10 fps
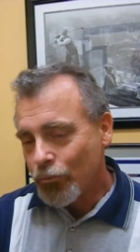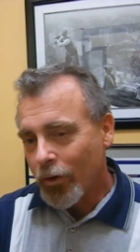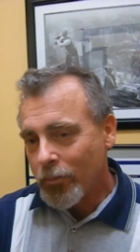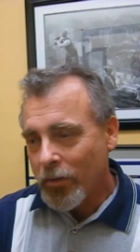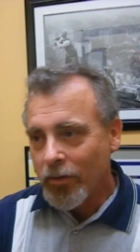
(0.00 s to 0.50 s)
was
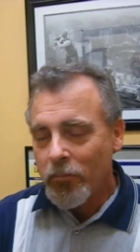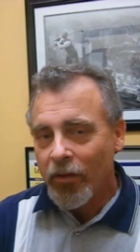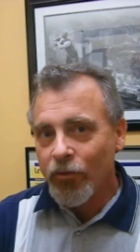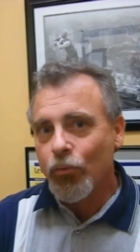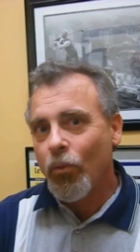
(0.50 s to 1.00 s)
recommended
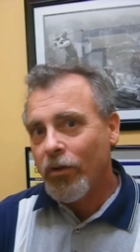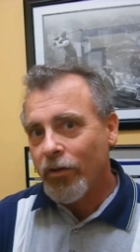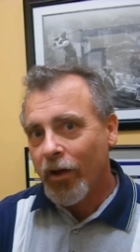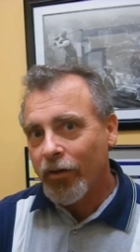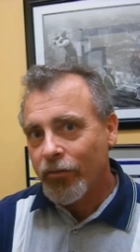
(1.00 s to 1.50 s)
by this one
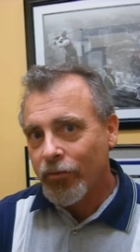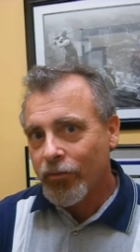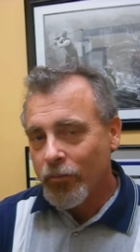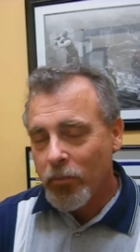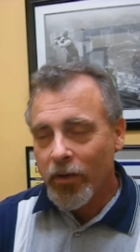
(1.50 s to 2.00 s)

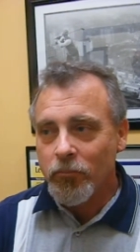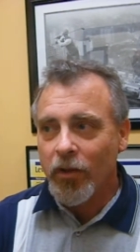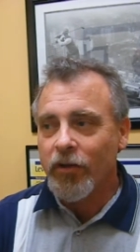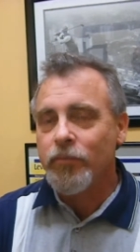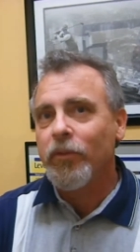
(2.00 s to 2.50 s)
doctor in pain
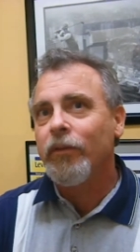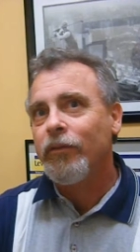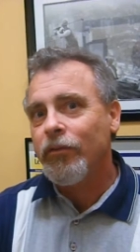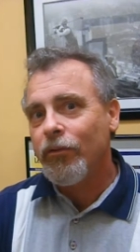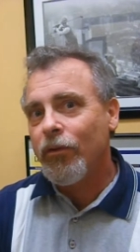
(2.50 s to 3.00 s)
management
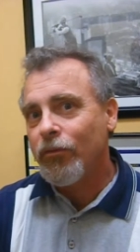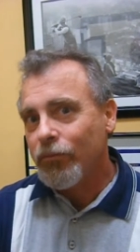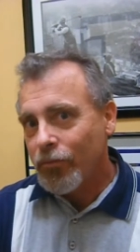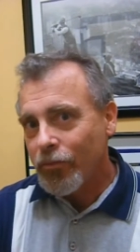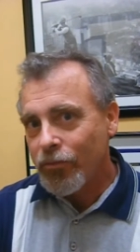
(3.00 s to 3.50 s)
to
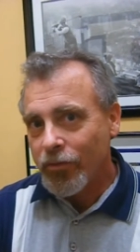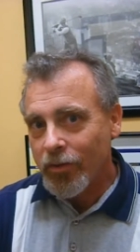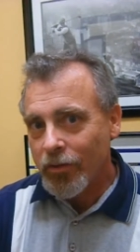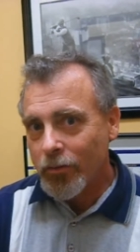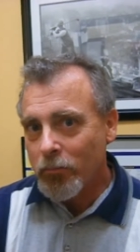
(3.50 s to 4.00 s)

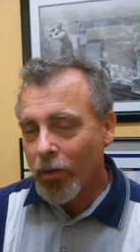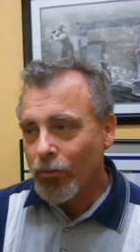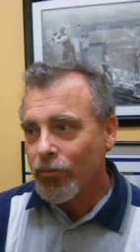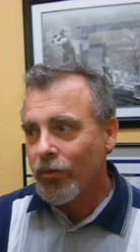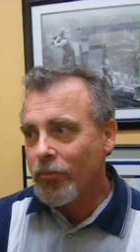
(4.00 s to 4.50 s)
see
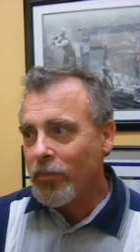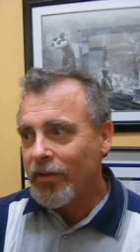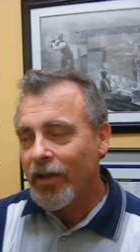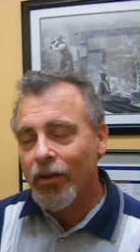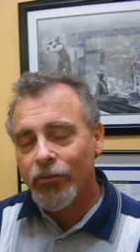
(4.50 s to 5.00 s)
about sending
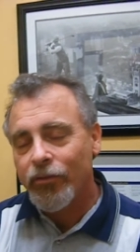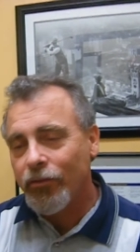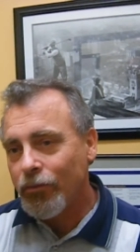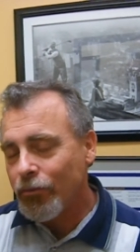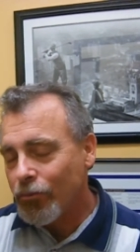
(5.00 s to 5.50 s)
me down
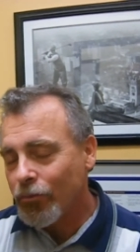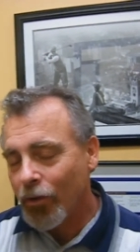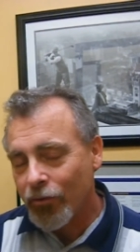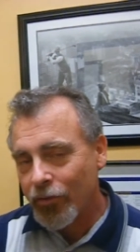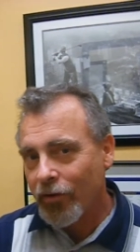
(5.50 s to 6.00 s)
to
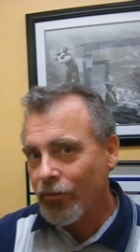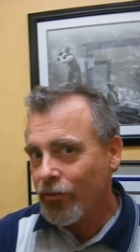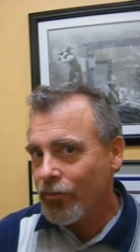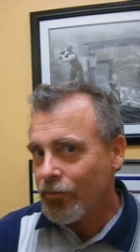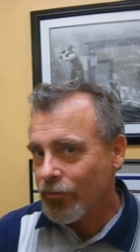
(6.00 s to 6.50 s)
Los
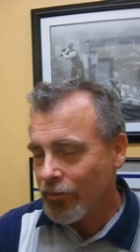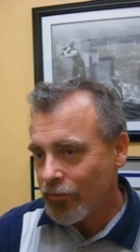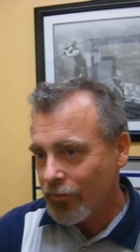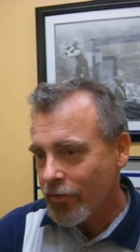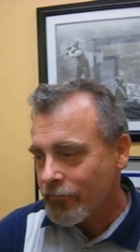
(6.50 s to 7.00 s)
Angeles to
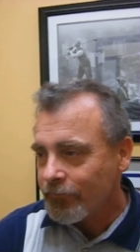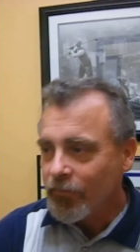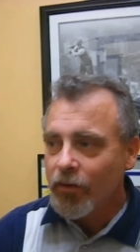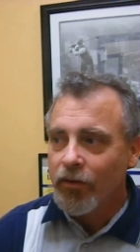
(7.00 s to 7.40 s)
Sunset